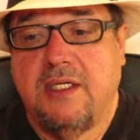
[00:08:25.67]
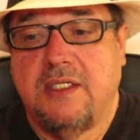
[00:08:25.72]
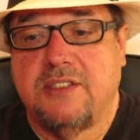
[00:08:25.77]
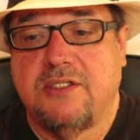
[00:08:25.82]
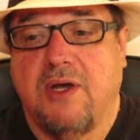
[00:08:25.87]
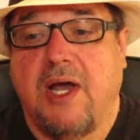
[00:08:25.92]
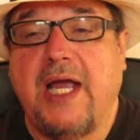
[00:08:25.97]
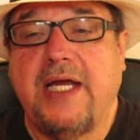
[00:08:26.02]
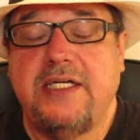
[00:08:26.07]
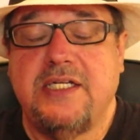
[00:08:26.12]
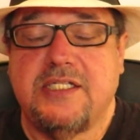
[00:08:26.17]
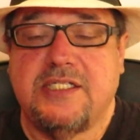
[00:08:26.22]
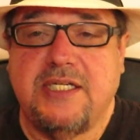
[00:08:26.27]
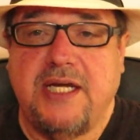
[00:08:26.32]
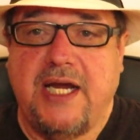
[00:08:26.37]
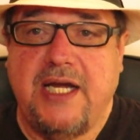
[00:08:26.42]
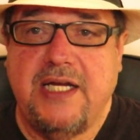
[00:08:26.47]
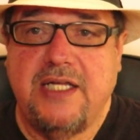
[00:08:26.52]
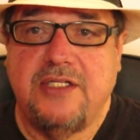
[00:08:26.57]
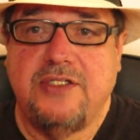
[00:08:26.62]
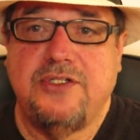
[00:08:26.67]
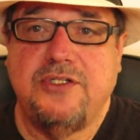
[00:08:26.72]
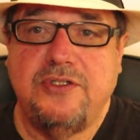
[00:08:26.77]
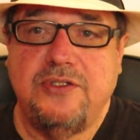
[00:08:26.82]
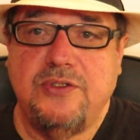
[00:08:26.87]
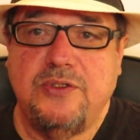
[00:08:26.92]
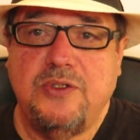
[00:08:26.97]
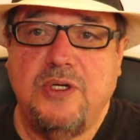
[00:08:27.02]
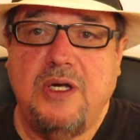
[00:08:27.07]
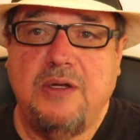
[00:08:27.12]
So I decided
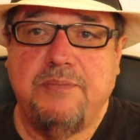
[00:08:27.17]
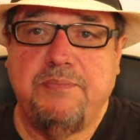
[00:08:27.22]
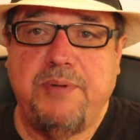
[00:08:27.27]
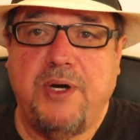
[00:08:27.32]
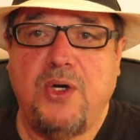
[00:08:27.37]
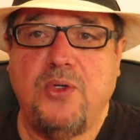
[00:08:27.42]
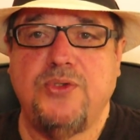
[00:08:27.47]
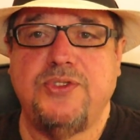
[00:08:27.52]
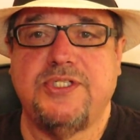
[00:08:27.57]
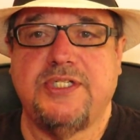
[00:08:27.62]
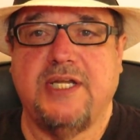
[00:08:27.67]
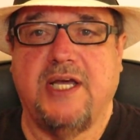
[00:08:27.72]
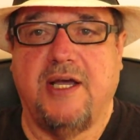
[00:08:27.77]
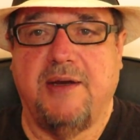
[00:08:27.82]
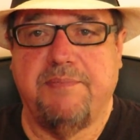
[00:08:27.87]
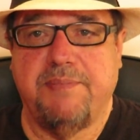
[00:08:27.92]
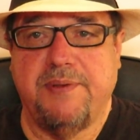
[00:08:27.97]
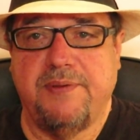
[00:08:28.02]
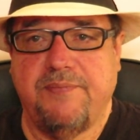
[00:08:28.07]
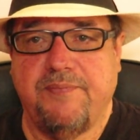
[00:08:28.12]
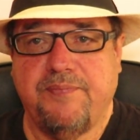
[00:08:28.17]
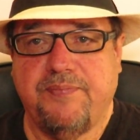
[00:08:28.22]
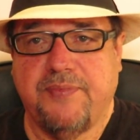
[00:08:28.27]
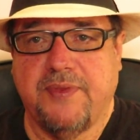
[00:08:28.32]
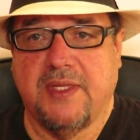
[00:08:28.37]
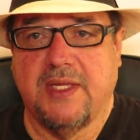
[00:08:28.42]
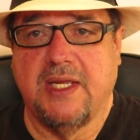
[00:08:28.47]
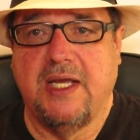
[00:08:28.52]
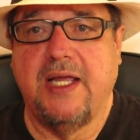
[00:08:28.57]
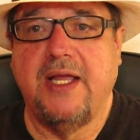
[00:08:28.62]
to post up
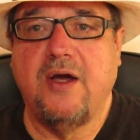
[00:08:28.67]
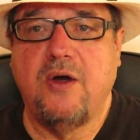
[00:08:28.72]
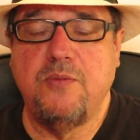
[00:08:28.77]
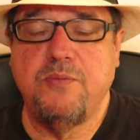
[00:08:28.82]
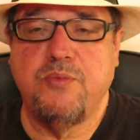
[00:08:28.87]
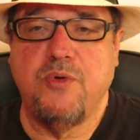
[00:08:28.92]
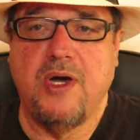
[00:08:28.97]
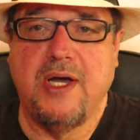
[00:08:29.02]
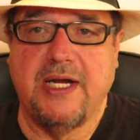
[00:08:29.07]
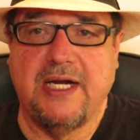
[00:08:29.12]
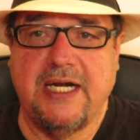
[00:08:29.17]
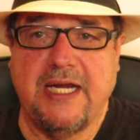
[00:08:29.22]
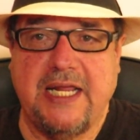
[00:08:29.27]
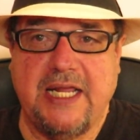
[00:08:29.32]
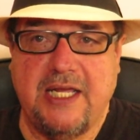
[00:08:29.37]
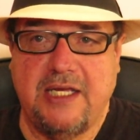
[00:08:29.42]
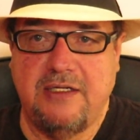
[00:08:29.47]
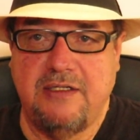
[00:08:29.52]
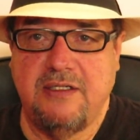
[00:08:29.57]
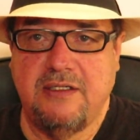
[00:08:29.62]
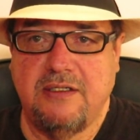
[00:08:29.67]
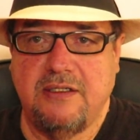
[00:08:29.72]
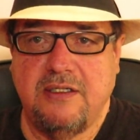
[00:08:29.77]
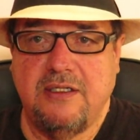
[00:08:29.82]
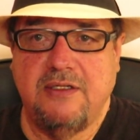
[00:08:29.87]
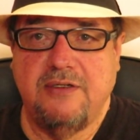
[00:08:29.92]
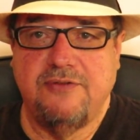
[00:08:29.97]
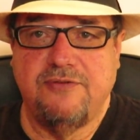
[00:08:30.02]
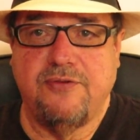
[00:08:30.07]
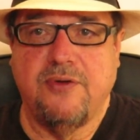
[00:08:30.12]
a help wanted ad
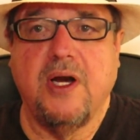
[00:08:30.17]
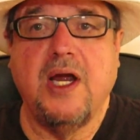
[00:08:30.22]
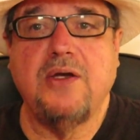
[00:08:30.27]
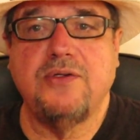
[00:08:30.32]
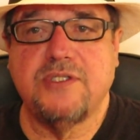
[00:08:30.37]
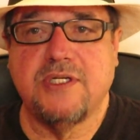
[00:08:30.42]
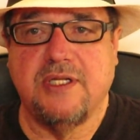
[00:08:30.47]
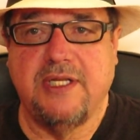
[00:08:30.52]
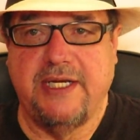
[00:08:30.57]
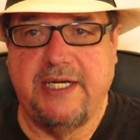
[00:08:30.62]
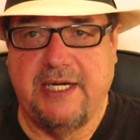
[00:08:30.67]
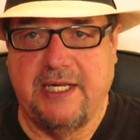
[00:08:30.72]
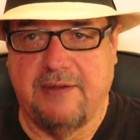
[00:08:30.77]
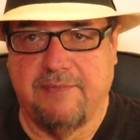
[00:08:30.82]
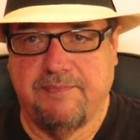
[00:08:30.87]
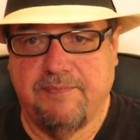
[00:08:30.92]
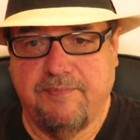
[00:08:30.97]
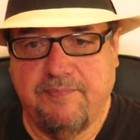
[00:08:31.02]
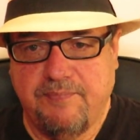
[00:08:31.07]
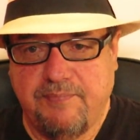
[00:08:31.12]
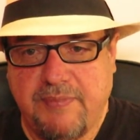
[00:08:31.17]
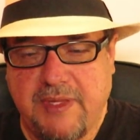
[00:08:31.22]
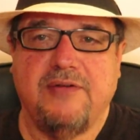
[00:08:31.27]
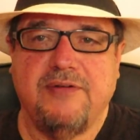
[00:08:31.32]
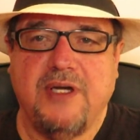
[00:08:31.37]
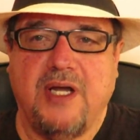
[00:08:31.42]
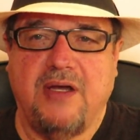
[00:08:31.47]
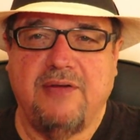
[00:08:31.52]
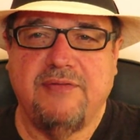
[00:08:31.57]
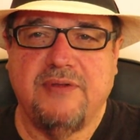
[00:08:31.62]
for house cleaning, a,
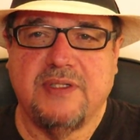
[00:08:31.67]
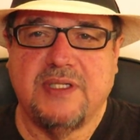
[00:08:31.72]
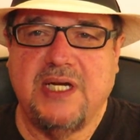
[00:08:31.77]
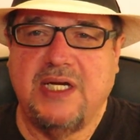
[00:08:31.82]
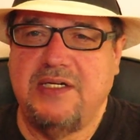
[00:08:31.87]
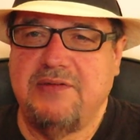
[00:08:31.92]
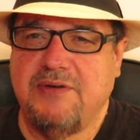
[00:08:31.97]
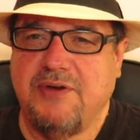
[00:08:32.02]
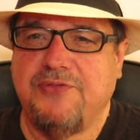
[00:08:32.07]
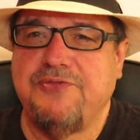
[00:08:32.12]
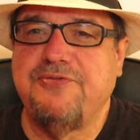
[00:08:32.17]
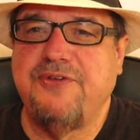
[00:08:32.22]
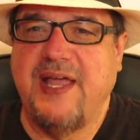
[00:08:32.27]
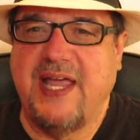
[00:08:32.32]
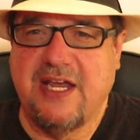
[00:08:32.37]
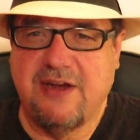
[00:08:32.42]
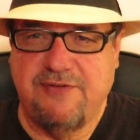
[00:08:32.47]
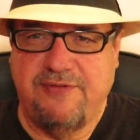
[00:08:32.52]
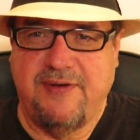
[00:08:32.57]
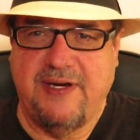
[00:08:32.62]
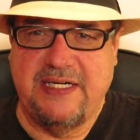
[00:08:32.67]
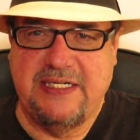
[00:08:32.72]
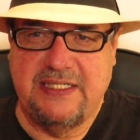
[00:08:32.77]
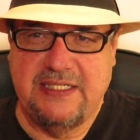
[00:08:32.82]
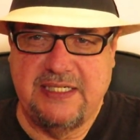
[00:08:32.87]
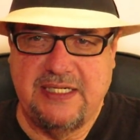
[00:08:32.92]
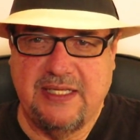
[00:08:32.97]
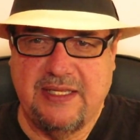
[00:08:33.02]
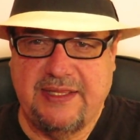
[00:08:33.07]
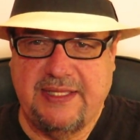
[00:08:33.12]
a kind of a fact
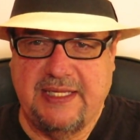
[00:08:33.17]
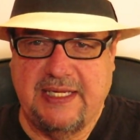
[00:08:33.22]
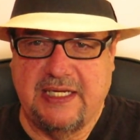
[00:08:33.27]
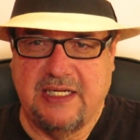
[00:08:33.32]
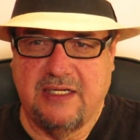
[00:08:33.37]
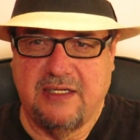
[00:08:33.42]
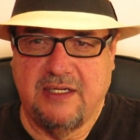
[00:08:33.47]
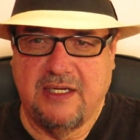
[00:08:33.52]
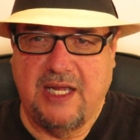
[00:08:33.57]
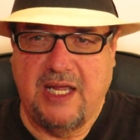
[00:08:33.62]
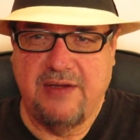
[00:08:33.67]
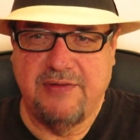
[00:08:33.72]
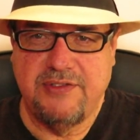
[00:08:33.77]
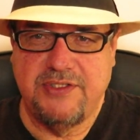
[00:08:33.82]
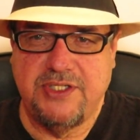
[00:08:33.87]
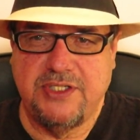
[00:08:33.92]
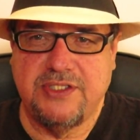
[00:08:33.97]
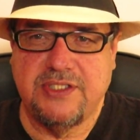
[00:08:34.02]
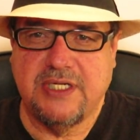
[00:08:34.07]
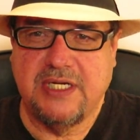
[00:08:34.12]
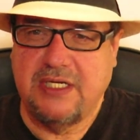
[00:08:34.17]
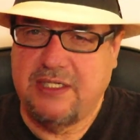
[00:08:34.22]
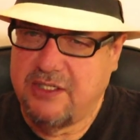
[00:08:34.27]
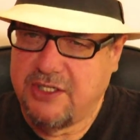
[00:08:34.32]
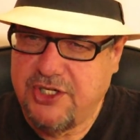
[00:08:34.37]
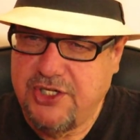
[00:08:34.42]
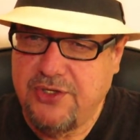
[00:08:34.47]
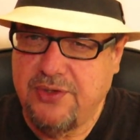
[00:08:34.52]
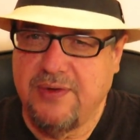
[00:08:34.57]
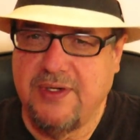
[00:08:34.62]
finding thing. I was just
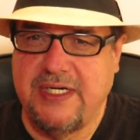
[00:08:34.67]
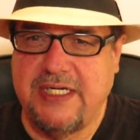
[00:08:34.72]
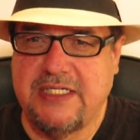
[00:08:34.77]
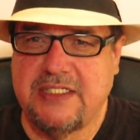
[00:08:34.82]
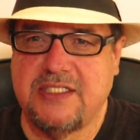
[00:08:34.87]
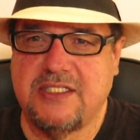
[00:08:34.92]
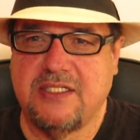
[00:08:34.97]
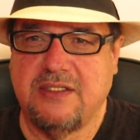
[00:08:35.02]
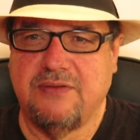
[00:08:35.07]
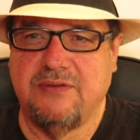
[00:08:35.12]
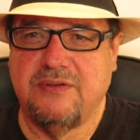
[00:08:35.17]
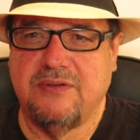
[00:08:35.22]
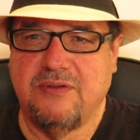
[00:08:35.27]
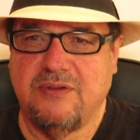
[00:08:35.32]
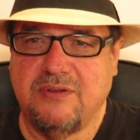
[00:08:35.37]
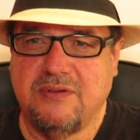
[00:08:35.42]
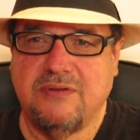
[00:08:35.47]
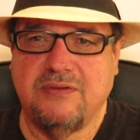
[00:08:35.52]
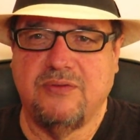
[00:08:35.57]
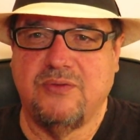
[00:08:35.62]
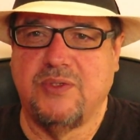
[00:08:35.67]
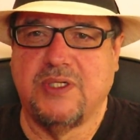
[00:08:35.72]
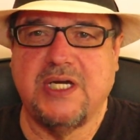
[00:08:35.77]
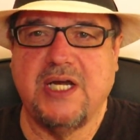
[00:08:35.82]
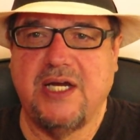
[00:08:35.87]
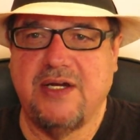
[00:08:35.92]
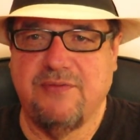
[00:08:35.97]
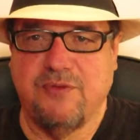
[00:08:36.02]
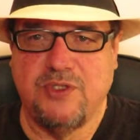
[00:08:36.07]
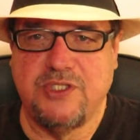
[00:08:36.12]
curious to what
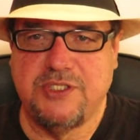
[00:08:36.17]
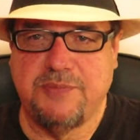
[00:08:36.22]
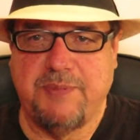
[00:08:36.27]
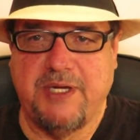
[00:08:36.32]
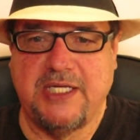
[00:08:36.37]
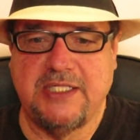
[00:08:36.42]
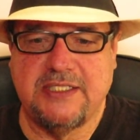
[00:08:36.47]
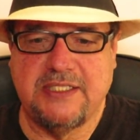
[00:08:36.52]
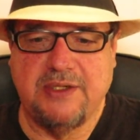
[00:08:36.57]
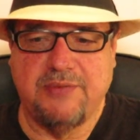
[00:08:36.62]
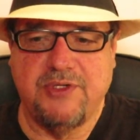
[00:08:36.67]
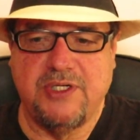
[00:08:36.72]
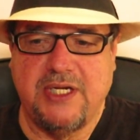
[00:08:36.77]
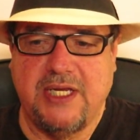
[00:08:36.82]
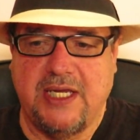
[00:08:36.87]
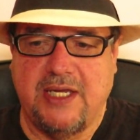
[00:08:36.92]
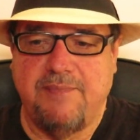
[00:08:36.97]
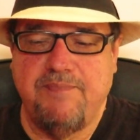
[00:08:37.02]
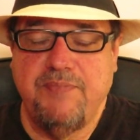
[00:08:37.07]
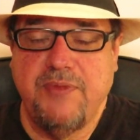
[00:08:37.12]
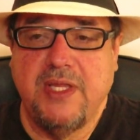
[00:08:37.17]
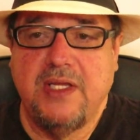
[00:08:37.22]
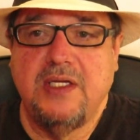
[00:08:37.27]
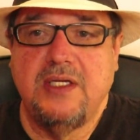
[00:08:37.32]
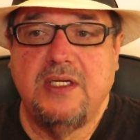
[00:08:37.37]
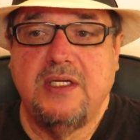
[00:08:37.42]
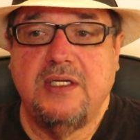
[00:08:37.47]
kind of response I would get.